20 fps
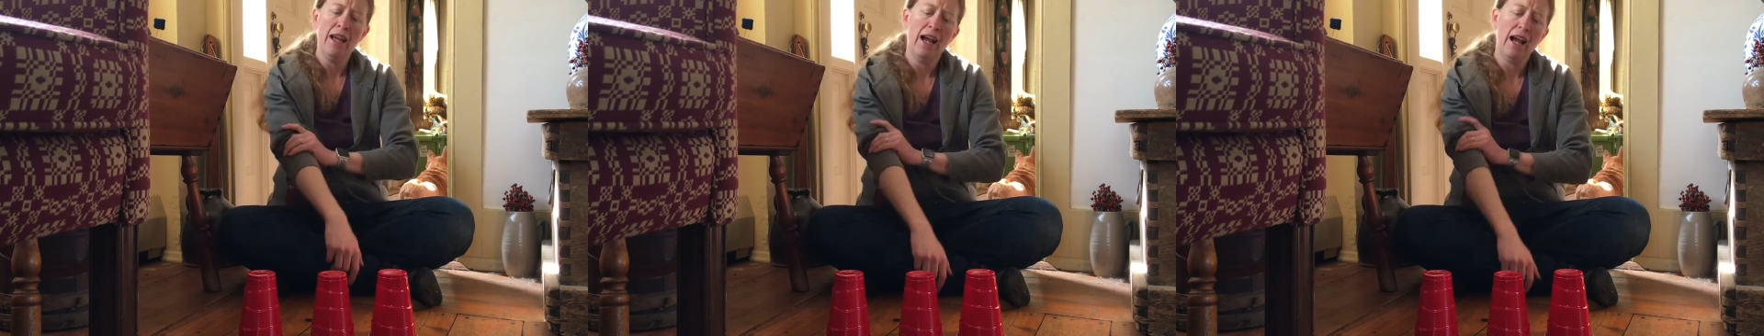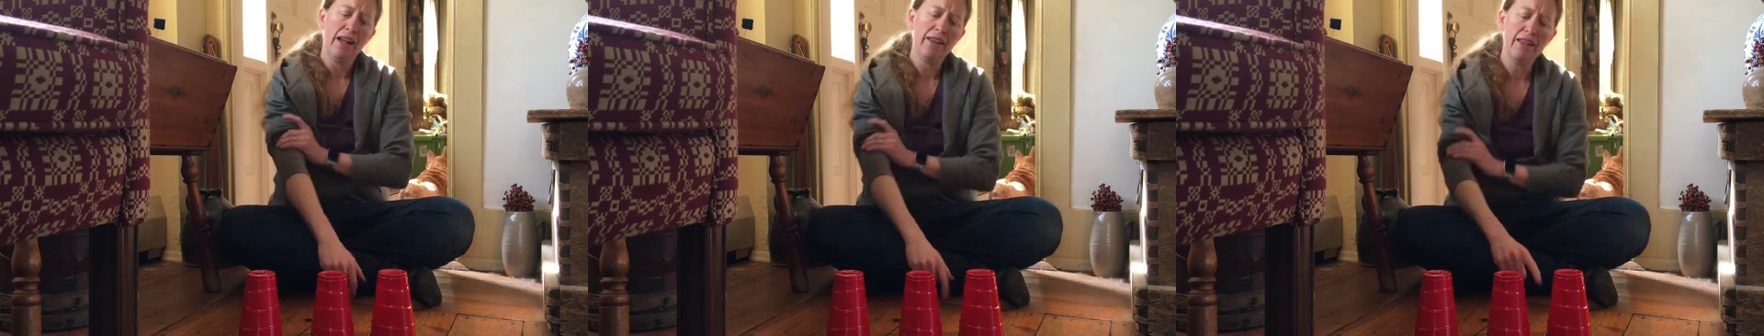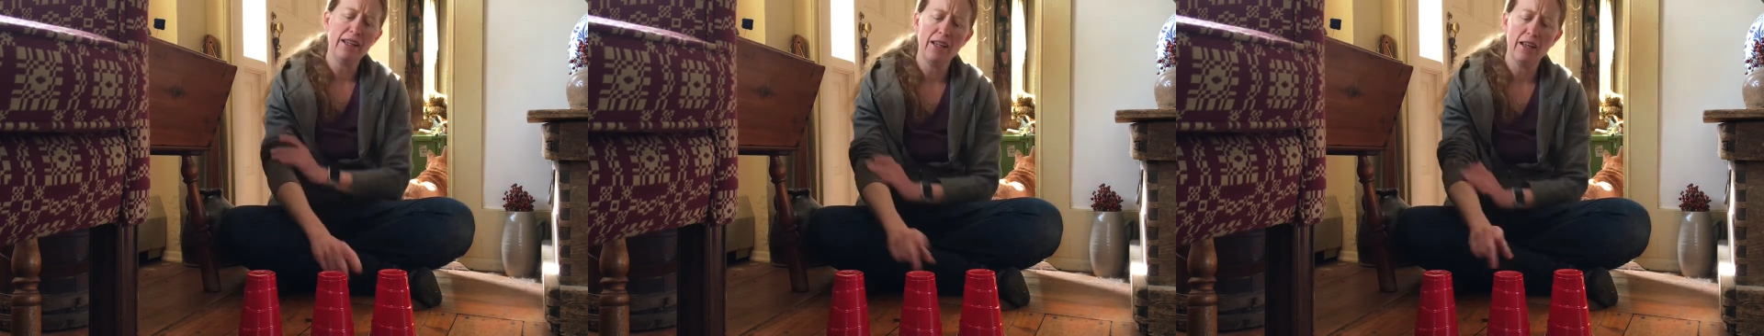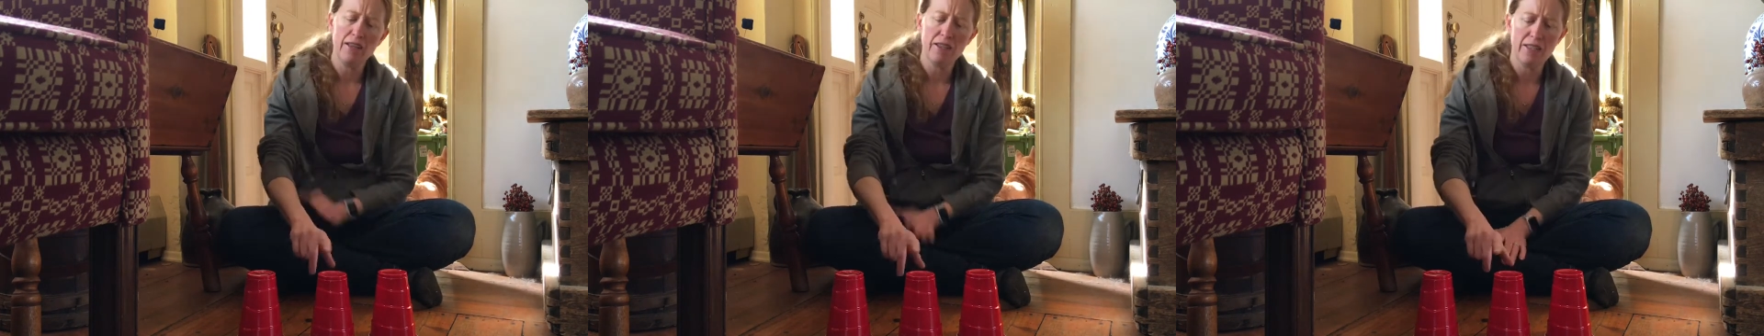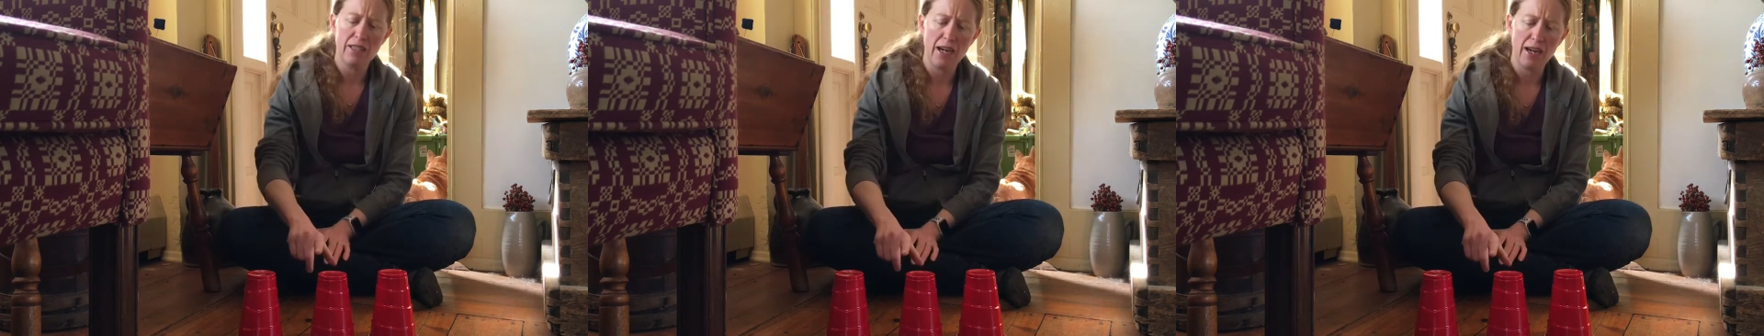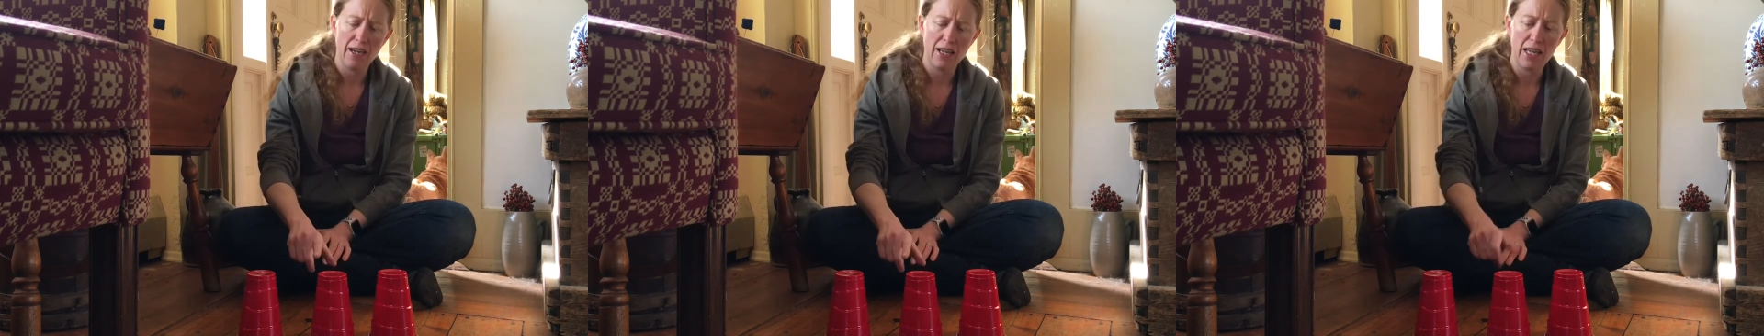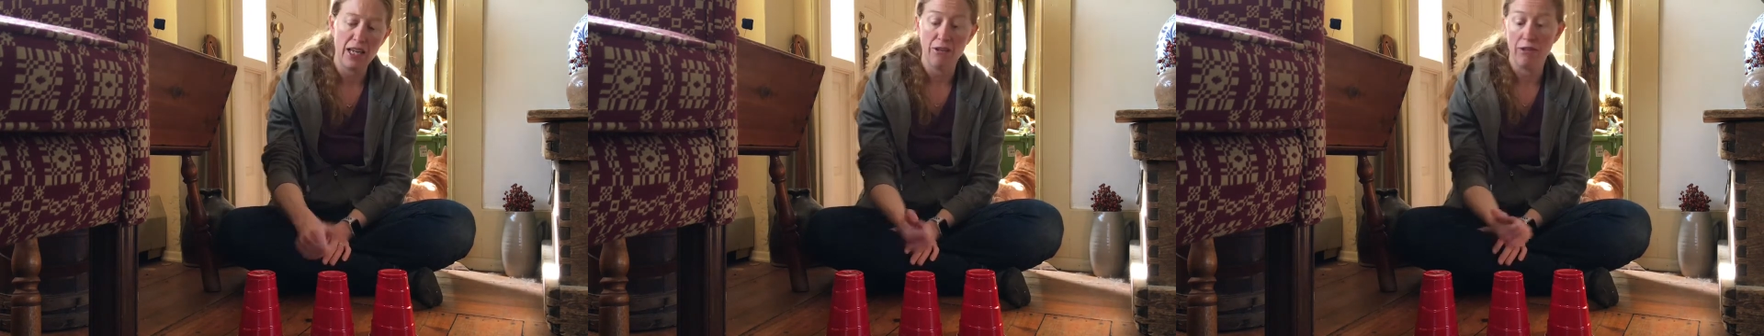I think I'll
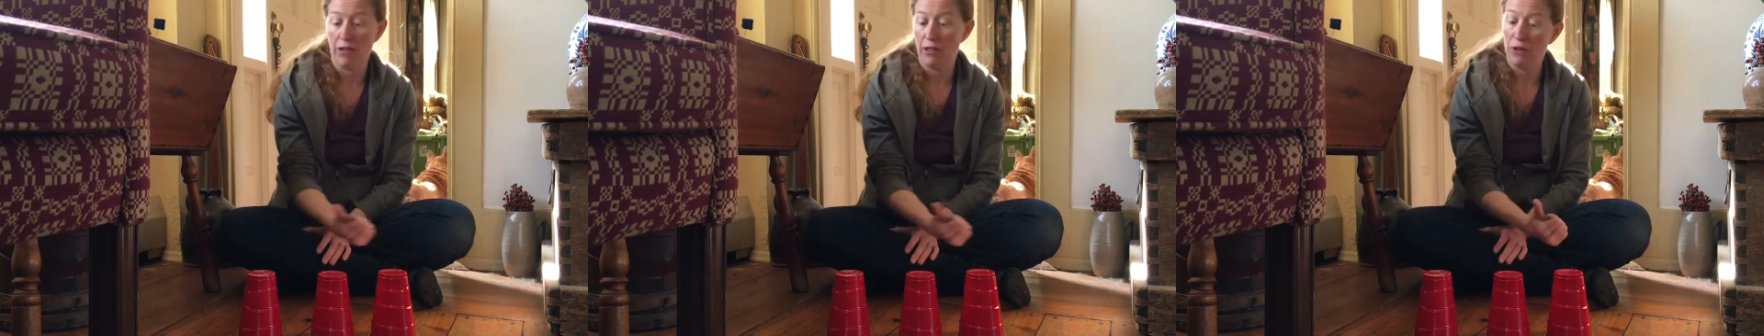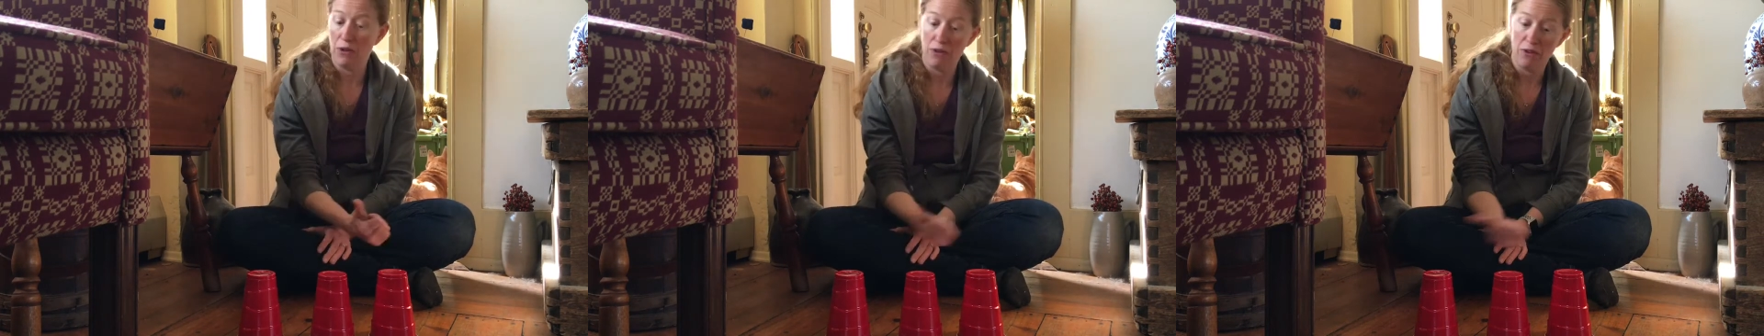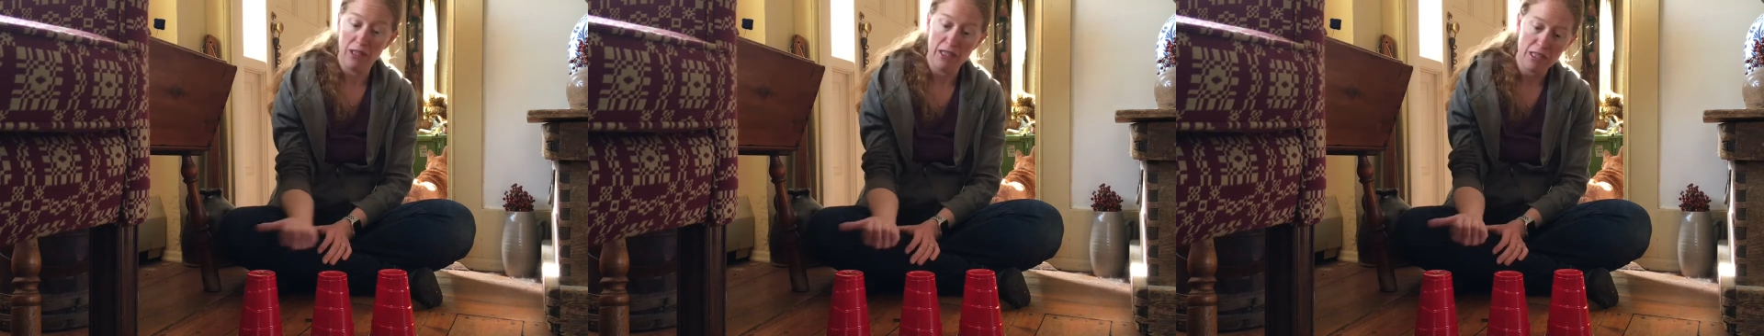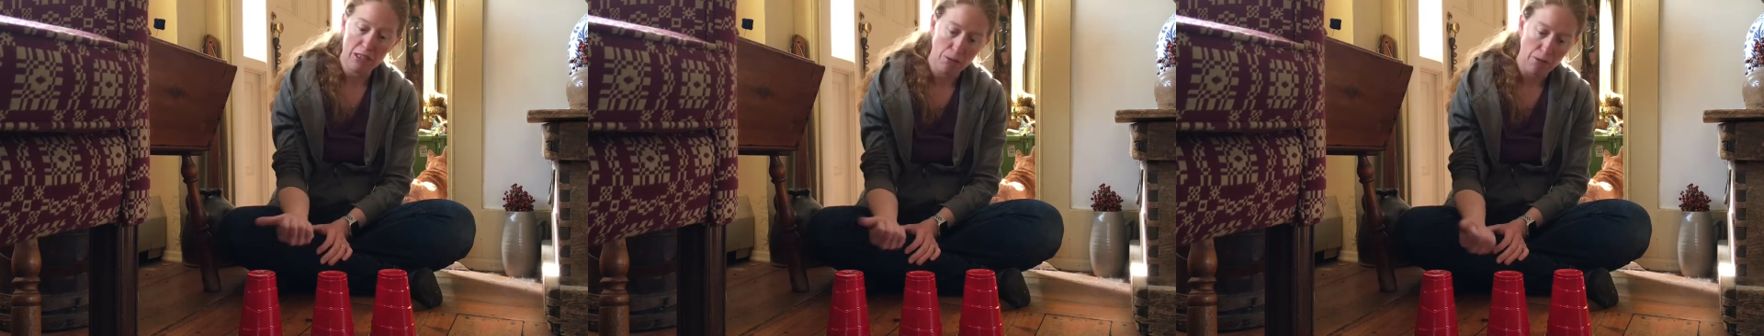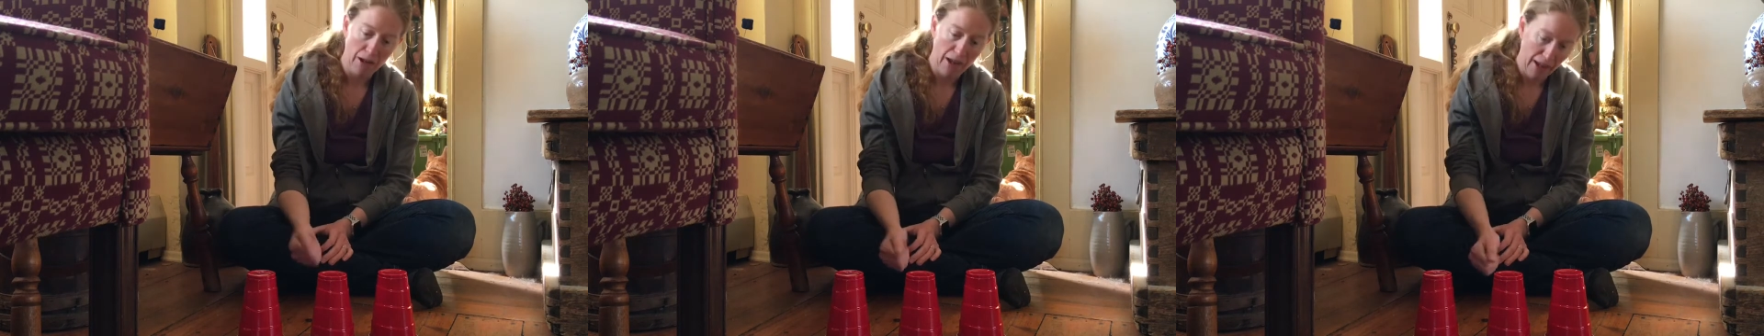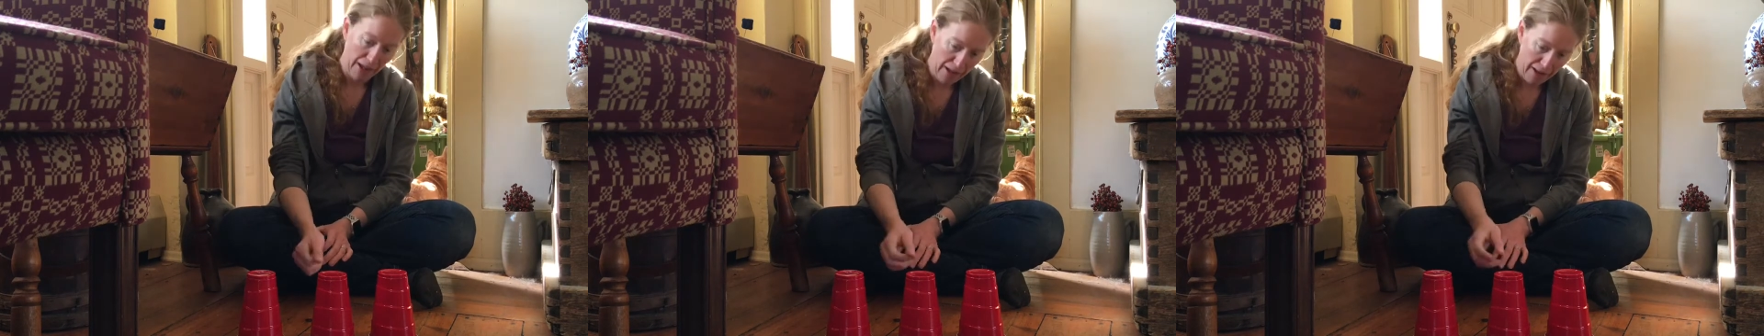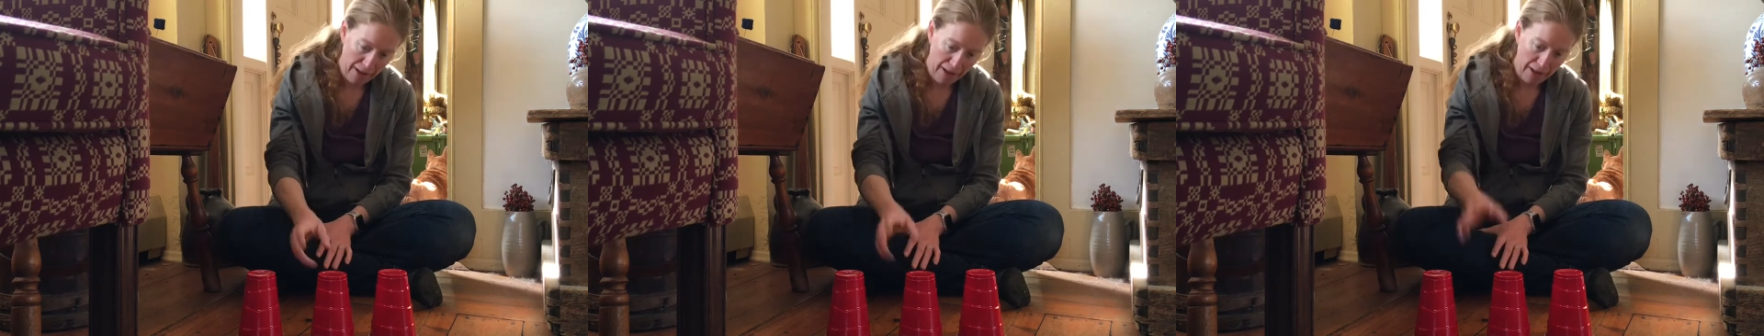start here and go this way.